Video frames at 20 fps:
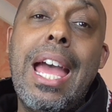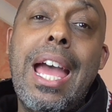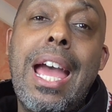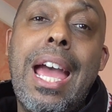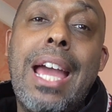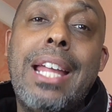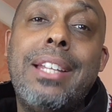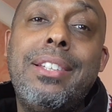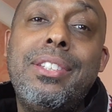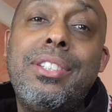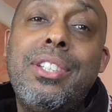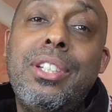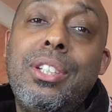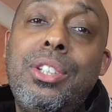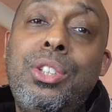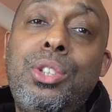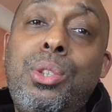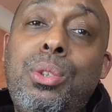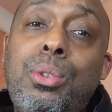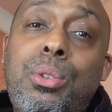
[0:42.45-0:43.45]
and
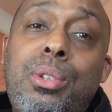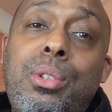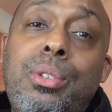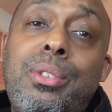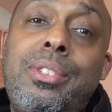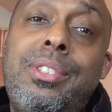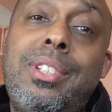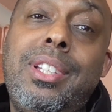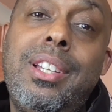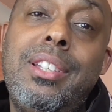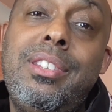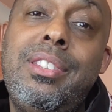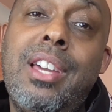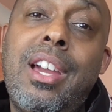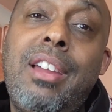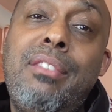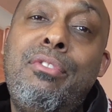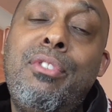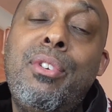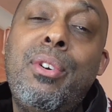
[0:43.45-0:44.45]
you could
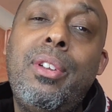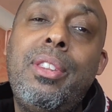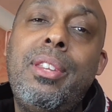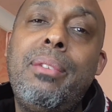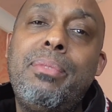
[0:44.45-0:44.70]
divert